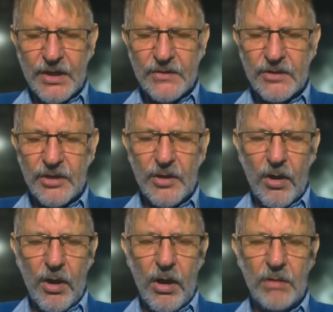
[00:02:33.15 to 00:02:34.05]
so the
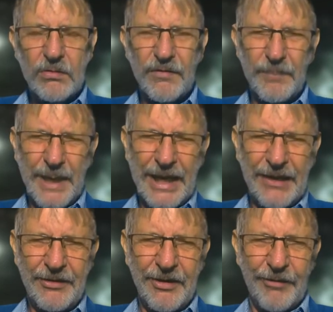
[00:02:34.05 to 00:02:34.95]
heart of
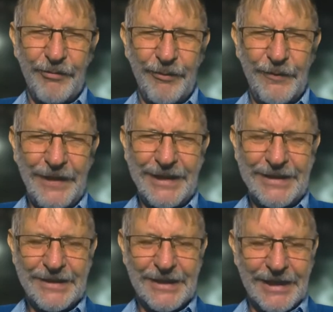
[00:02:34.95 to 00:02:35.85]
man
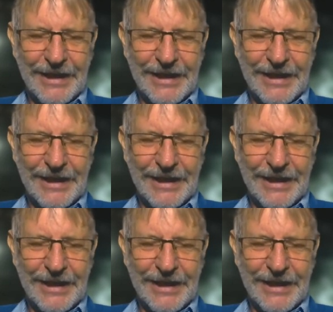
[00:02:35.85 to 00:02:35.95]
reflects